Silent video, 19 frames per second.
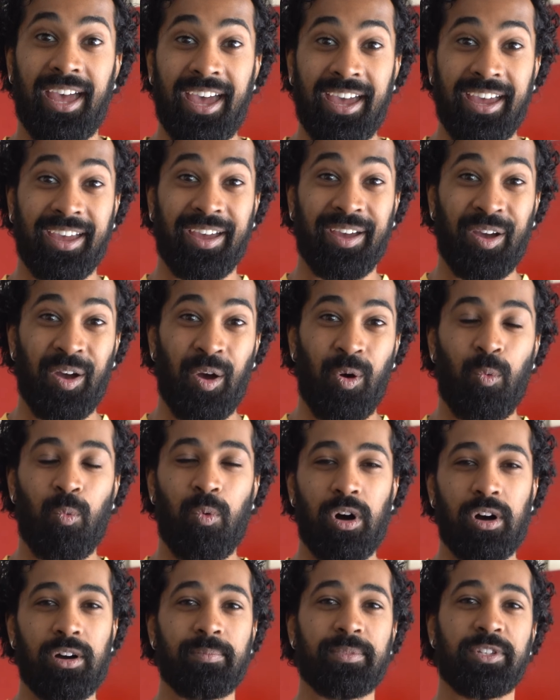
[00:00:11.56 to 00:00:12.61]
Hey,
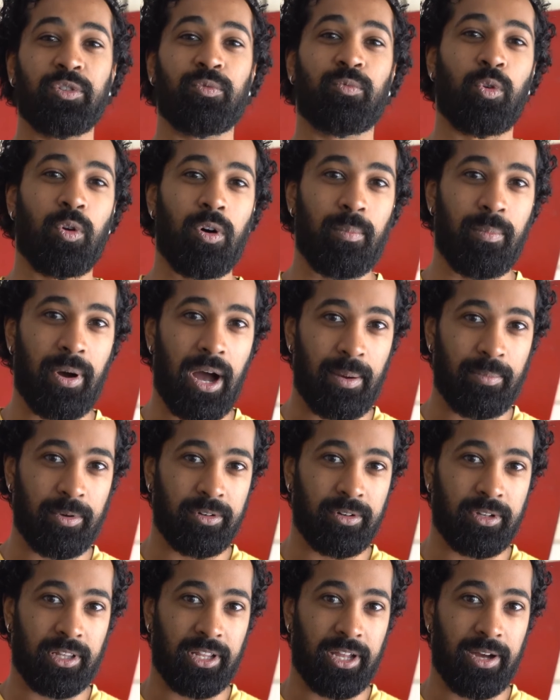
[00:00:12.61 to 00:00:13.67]
welcome to Raw
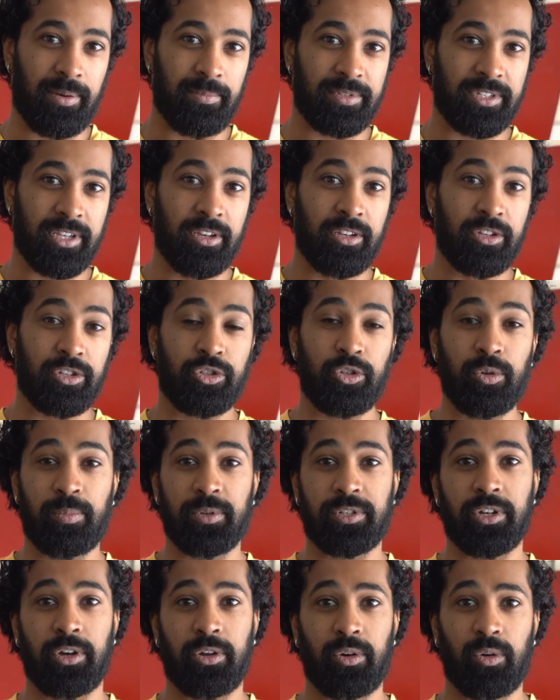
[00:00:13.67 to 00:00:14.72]
Barbell Club's
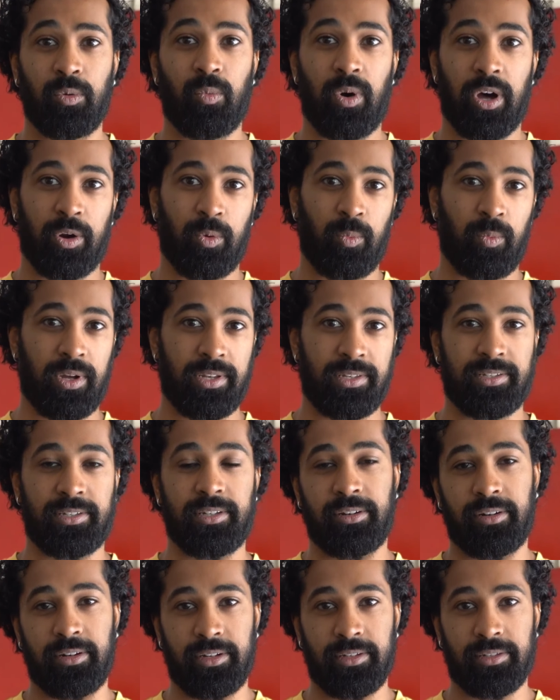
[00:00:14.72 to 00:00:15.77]
SuperTotal one oh one
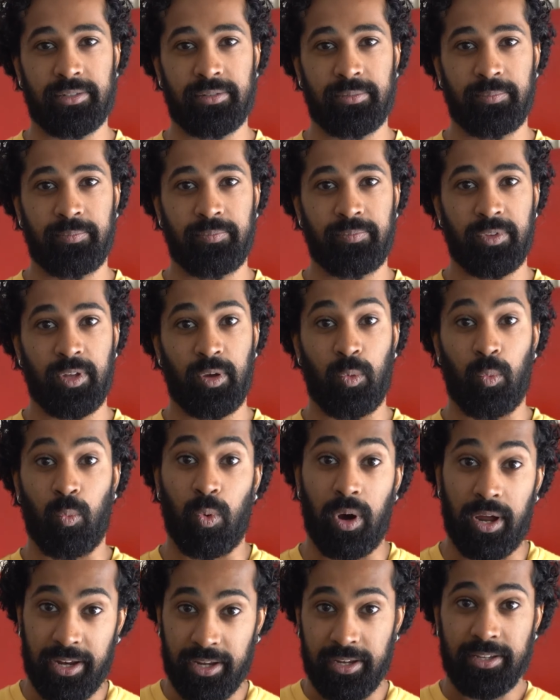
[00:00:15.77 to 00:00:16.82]
series.
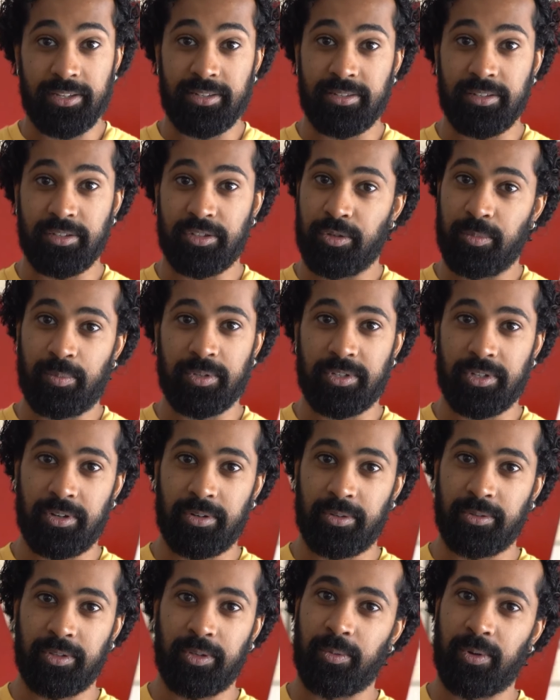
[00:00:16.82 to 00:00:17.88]
What is
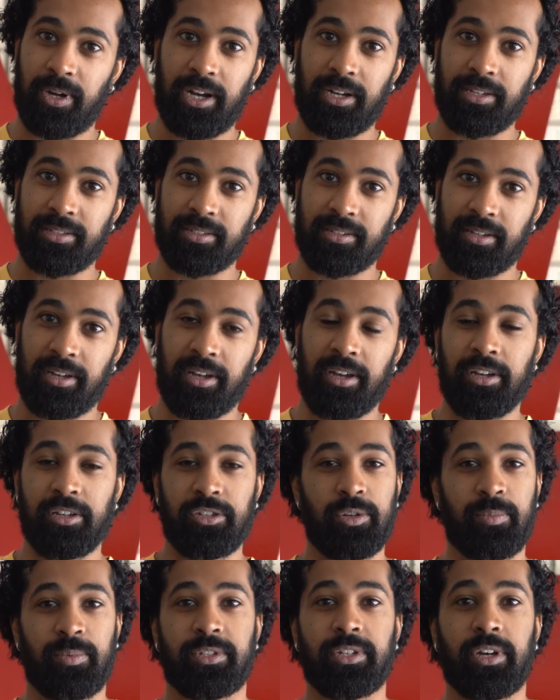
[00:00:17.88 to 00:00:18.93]
SuperTotal, you ask?
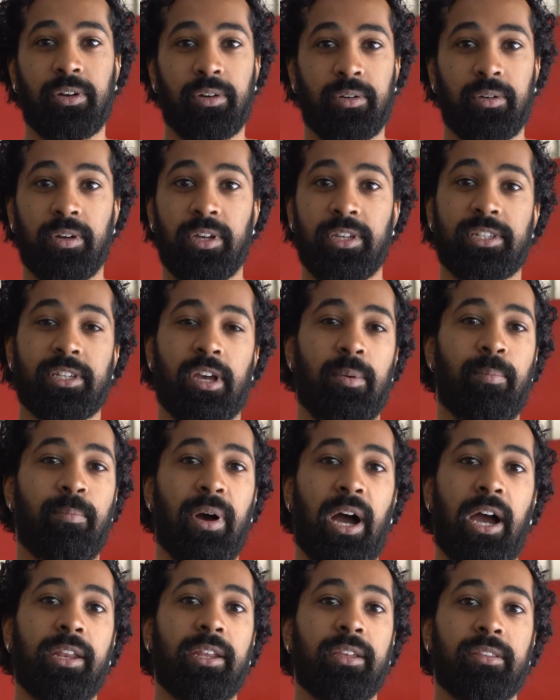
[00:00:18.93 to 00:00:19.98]
SuperTotal is
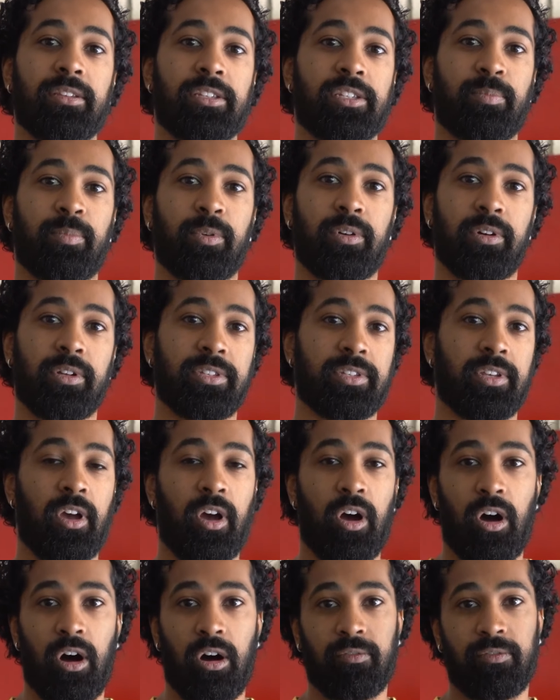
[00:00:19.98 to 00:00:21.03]
combining the sports
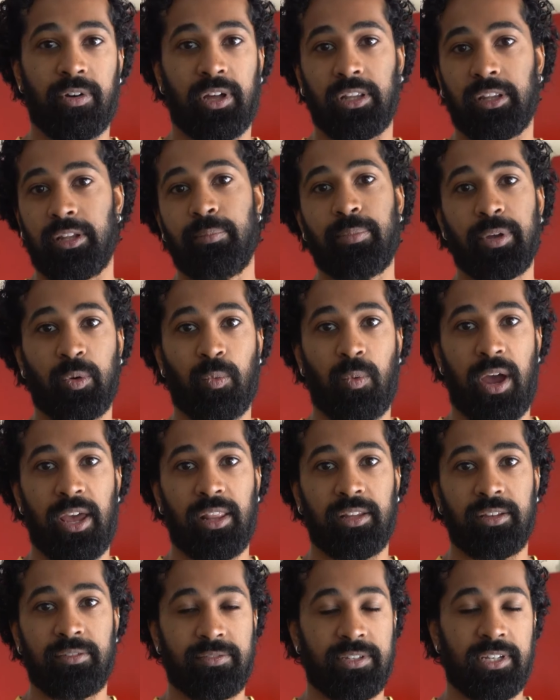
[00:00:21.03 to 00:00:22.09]
of Olympic
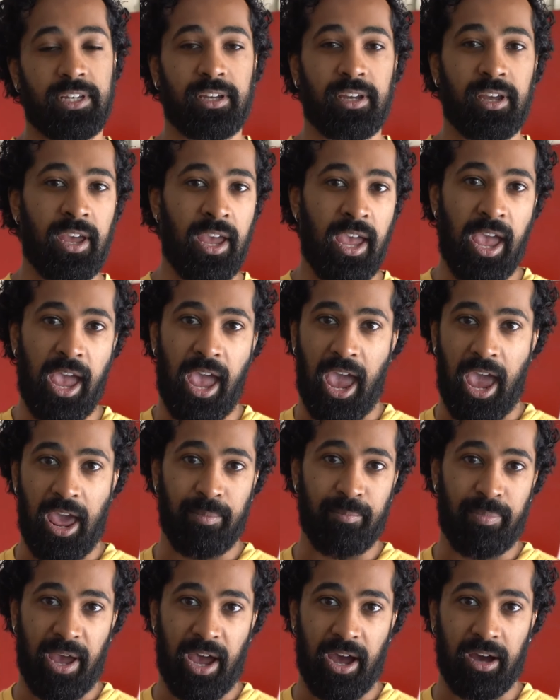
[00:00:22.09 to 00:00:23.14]
weightlifting
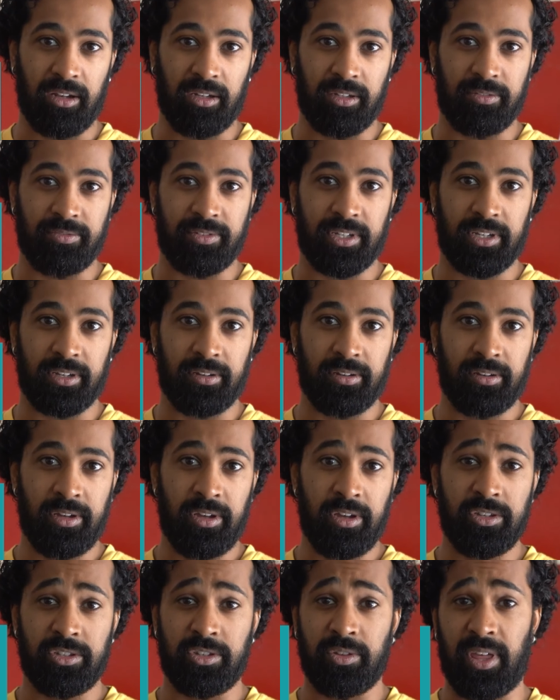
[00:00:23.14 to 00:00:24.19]
and powerlifting.
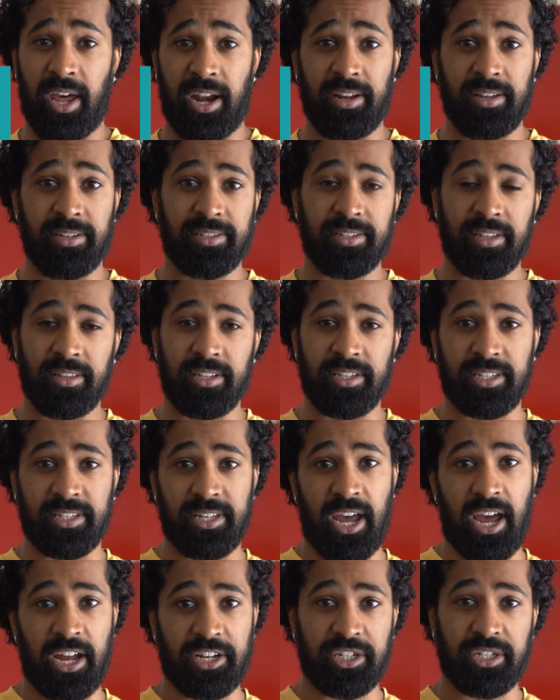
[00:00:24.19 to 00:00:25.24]
So that is the
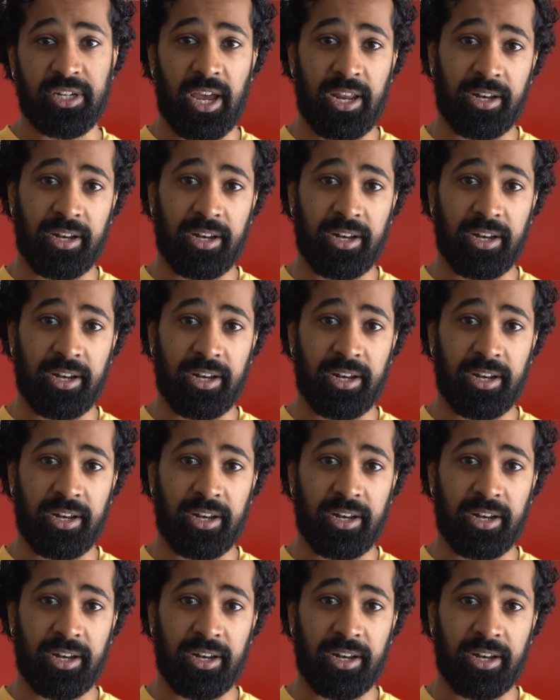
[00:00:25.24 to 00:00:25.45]
snatch